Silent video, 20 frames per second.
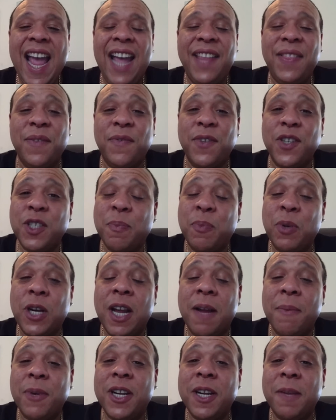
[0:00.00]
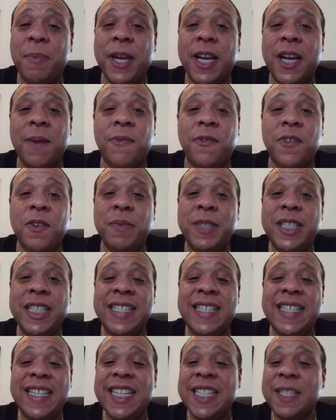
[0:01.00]
And the first book I'm going to pick up from
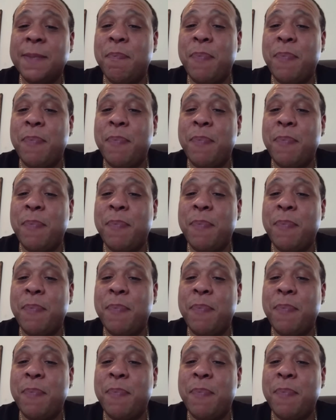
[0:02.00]
DC is